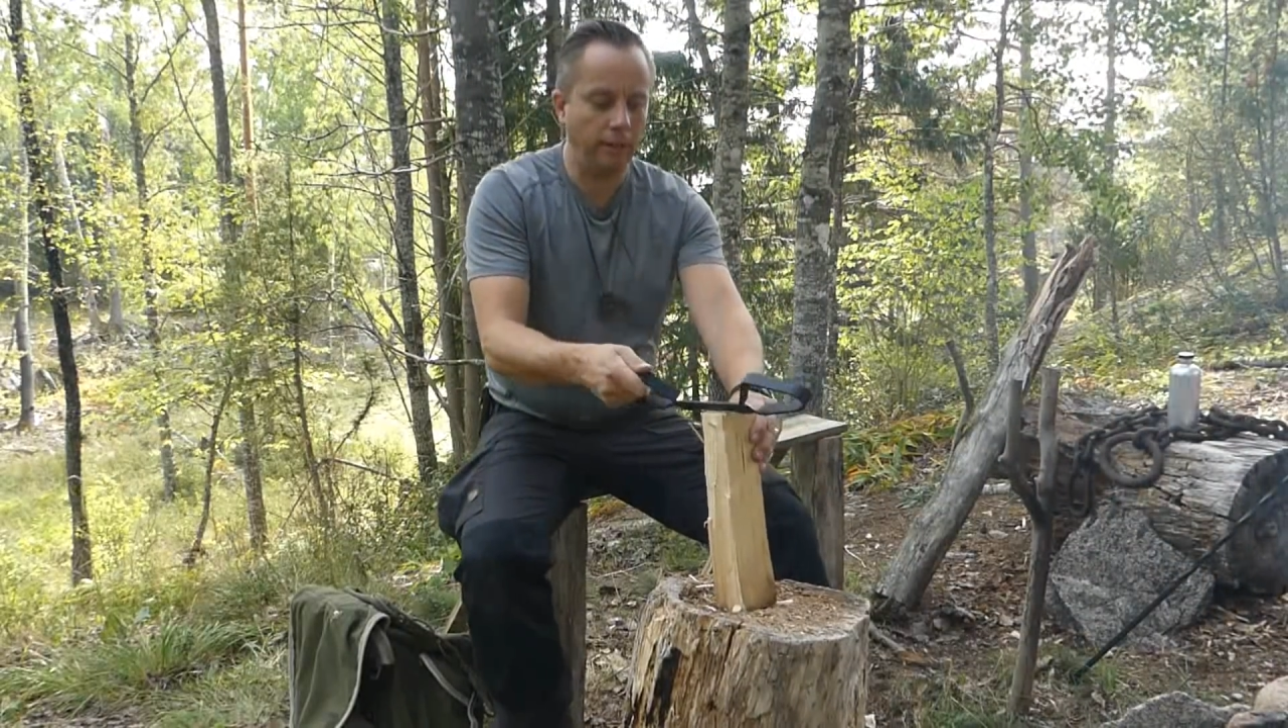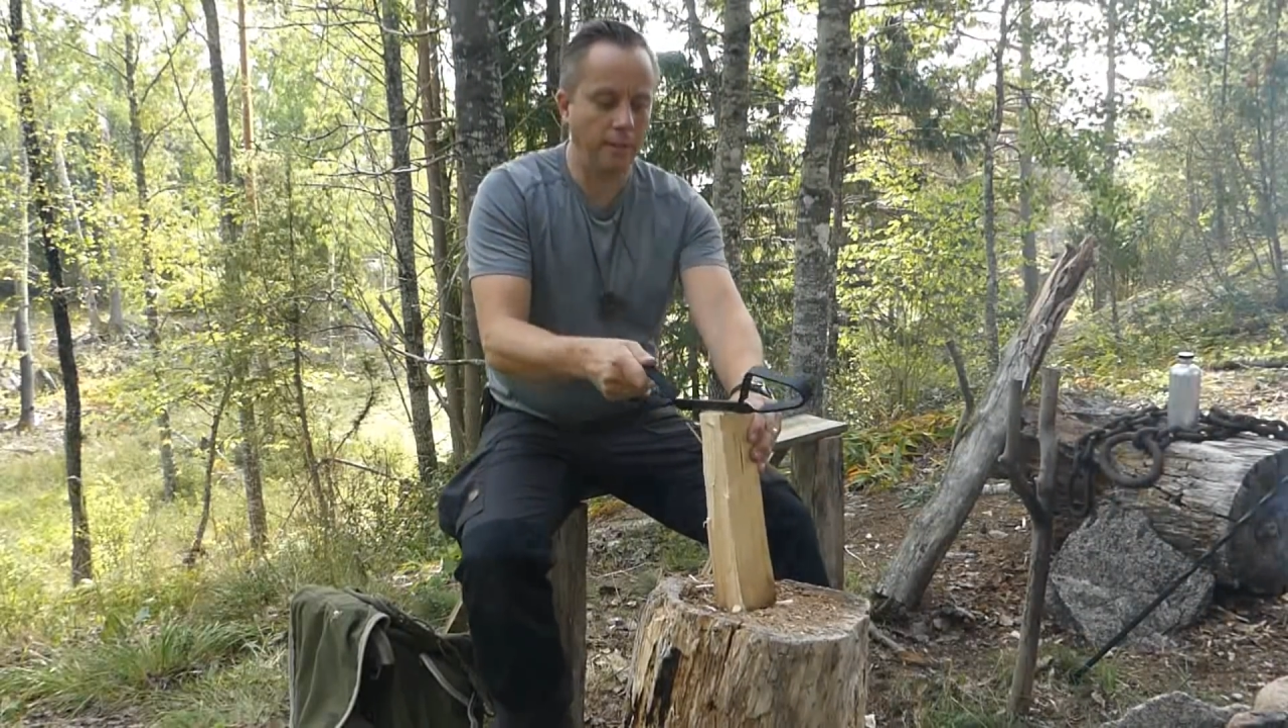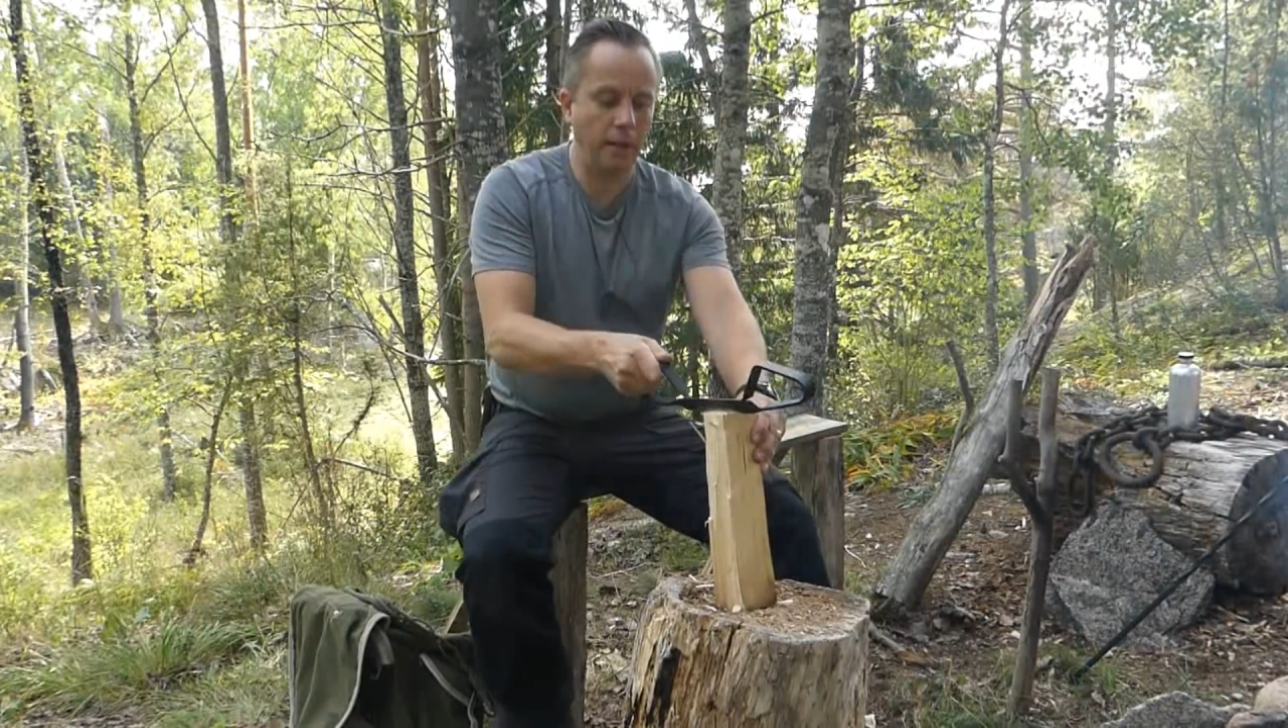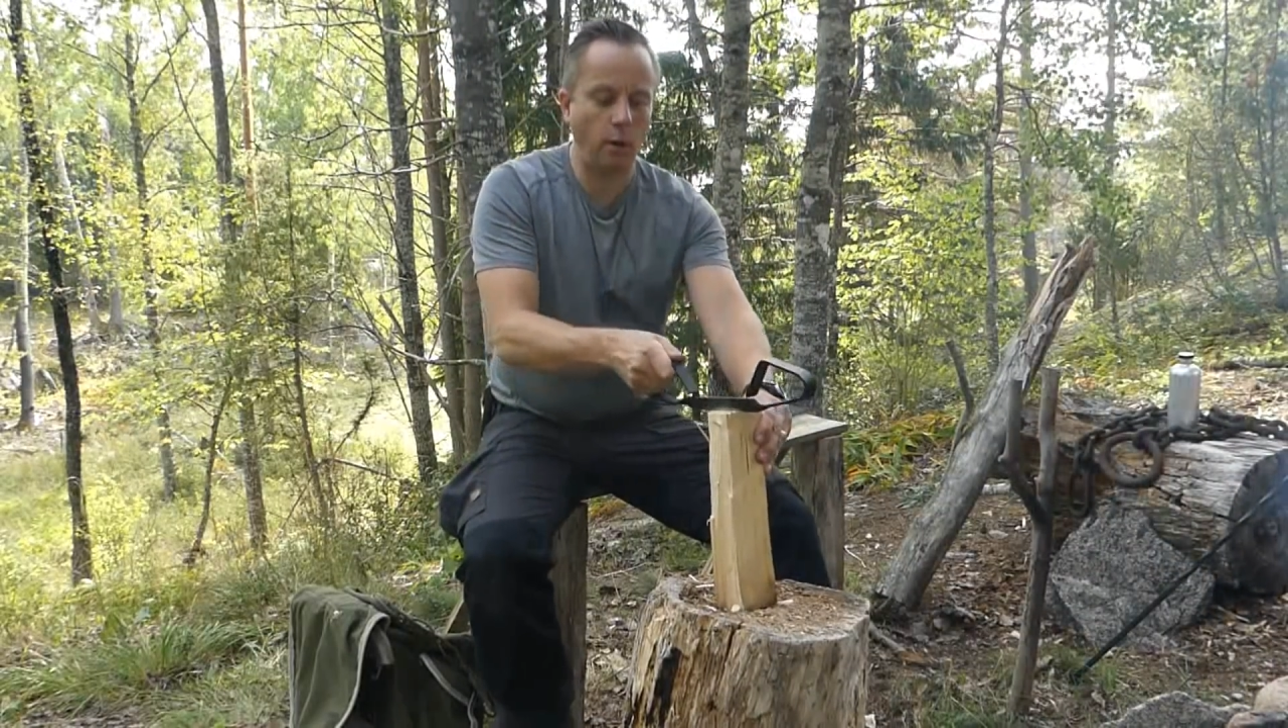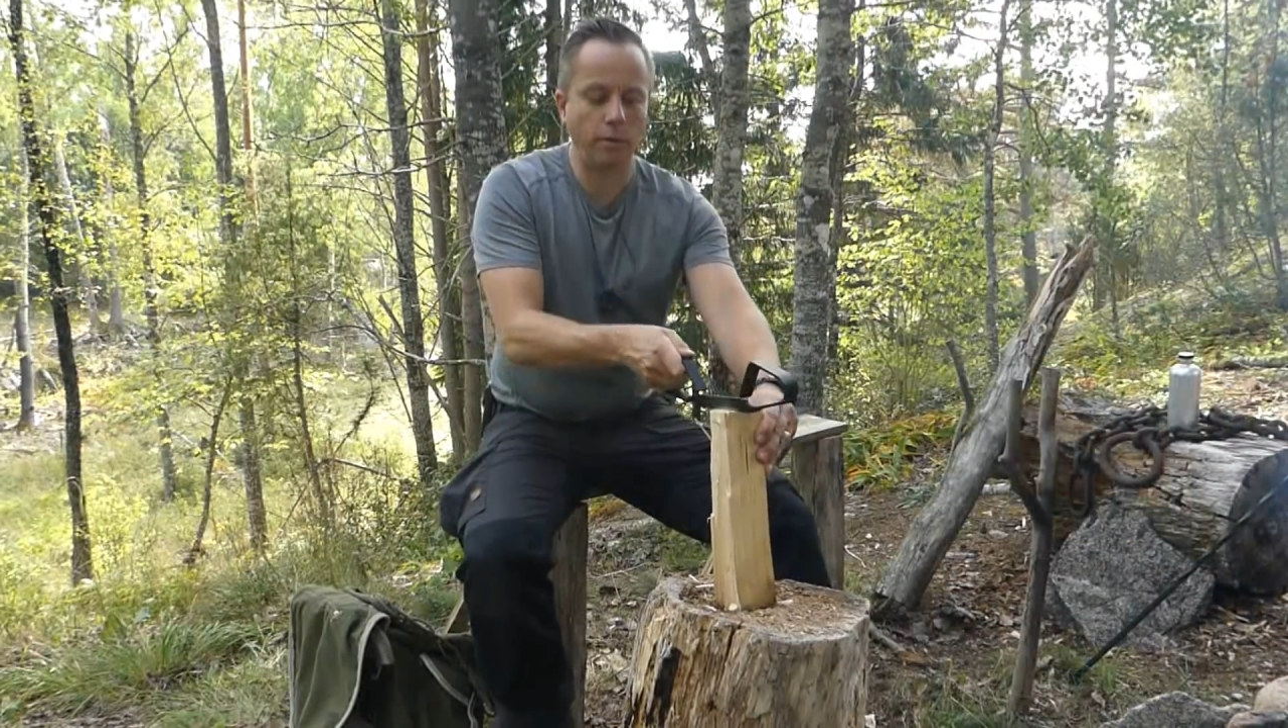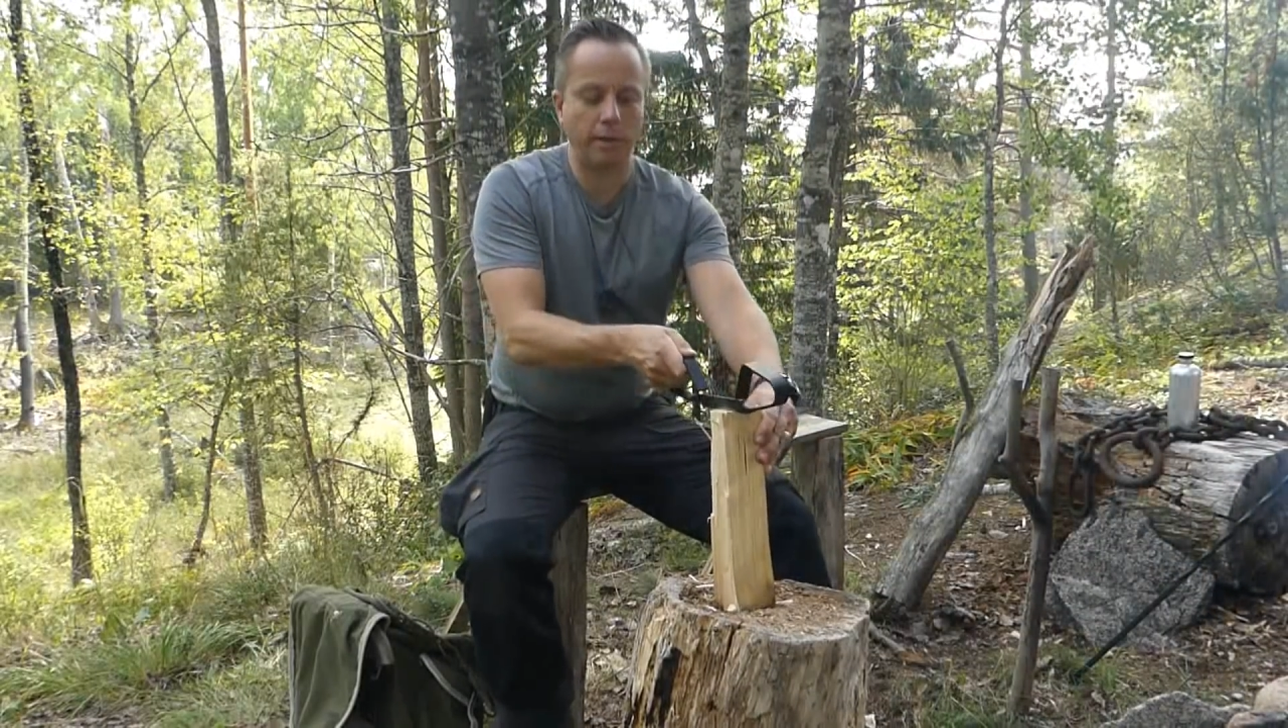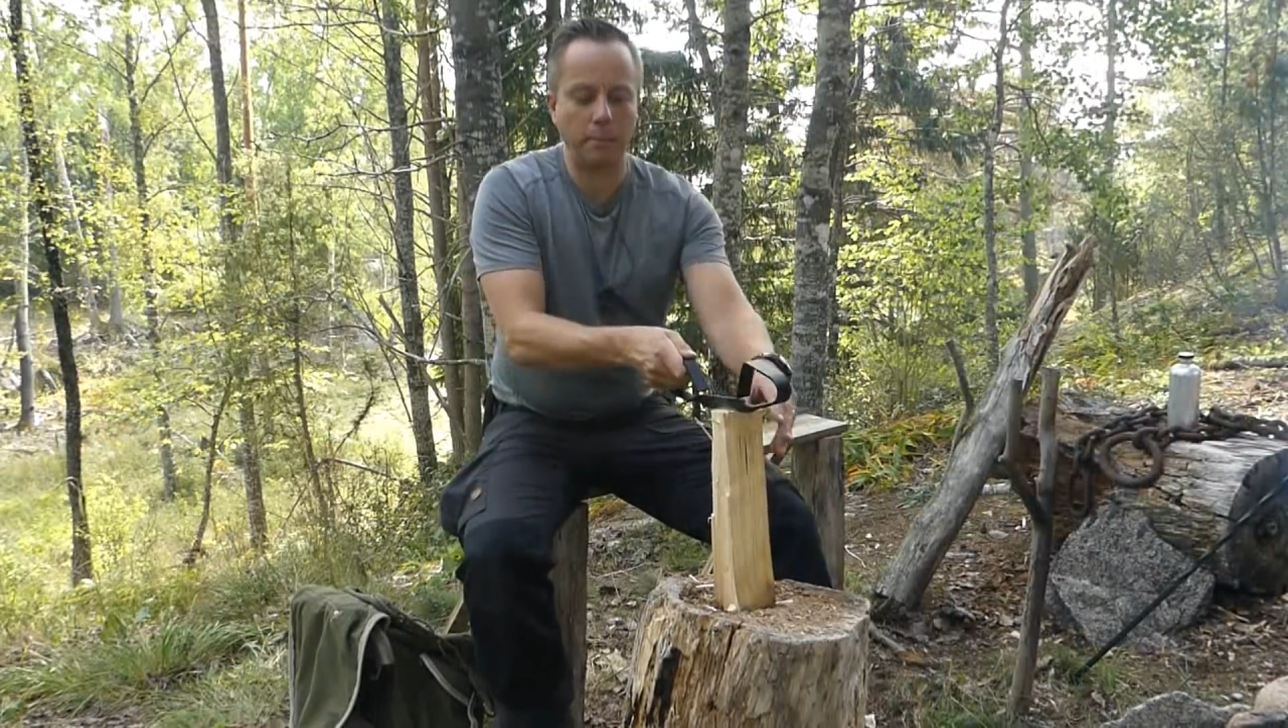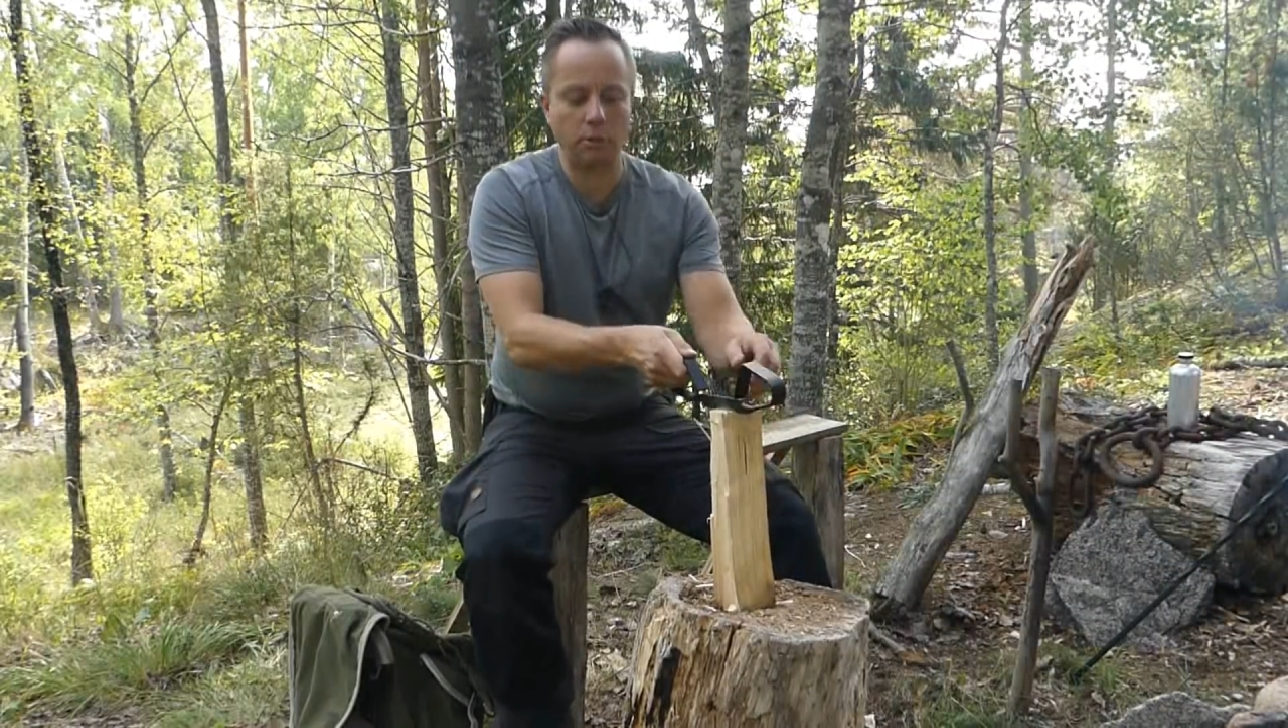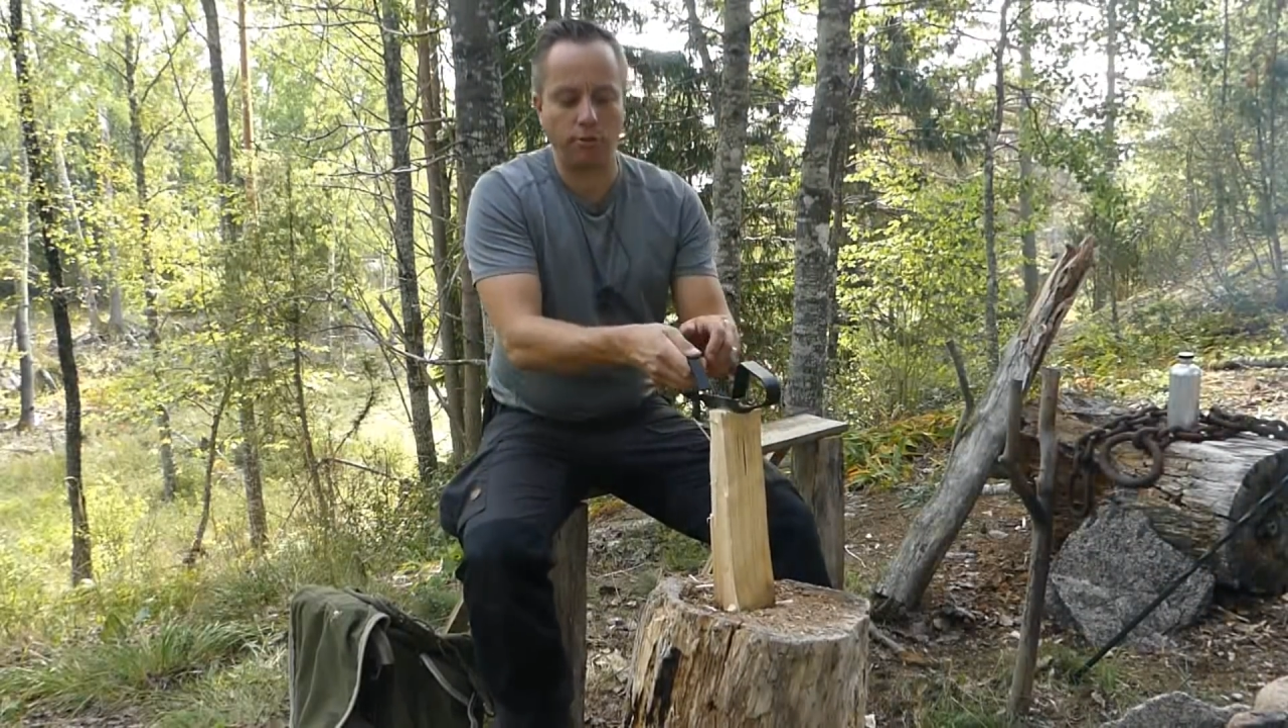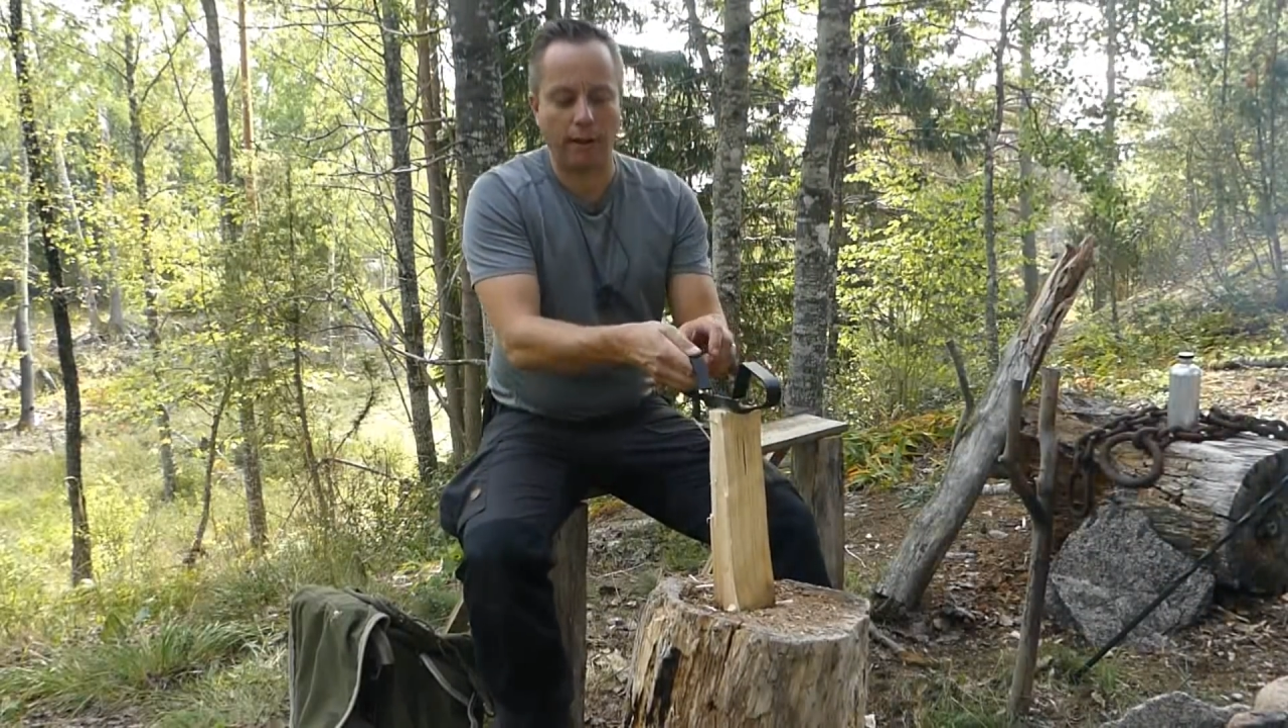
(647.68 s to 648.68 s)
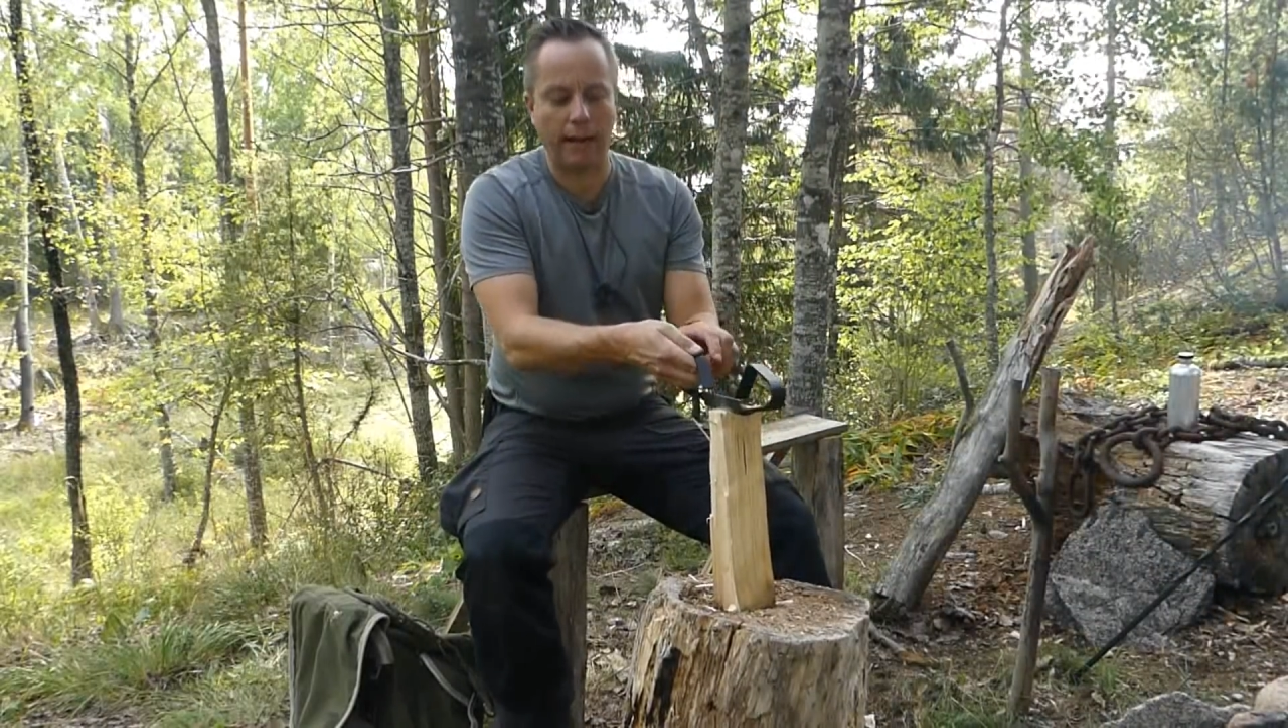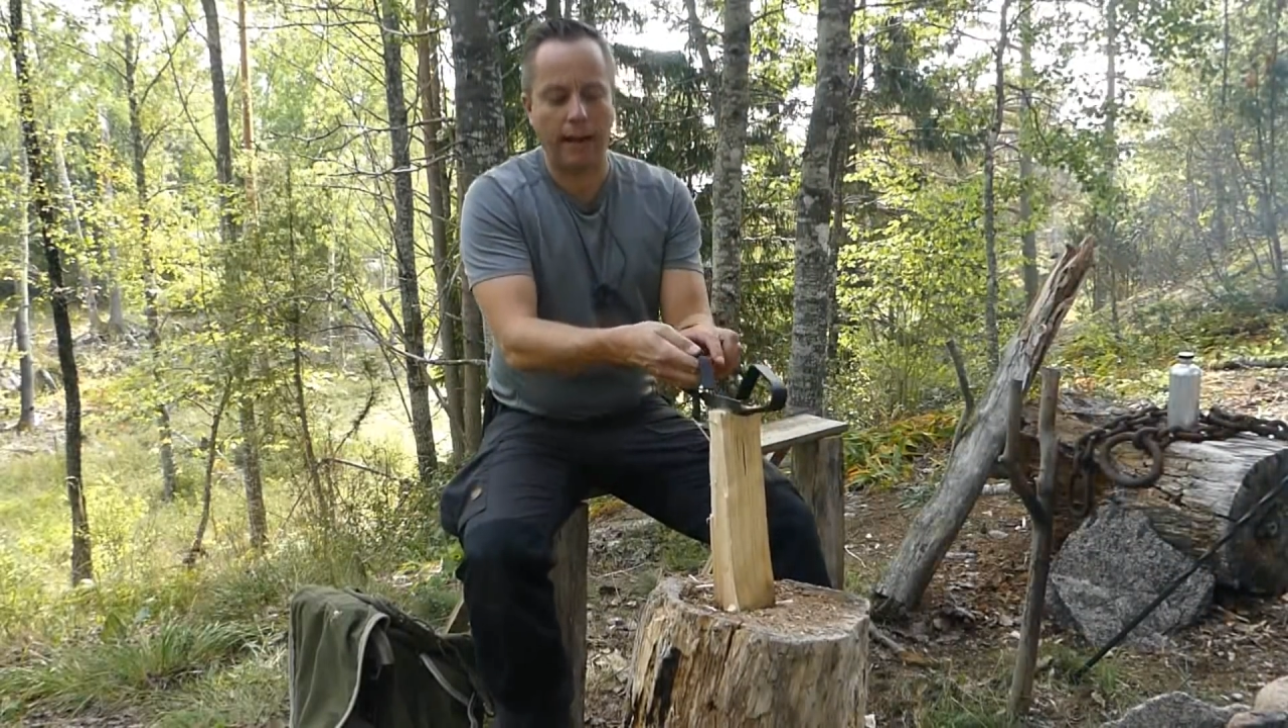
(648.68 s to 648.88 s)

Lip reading: Now I'll demonstrate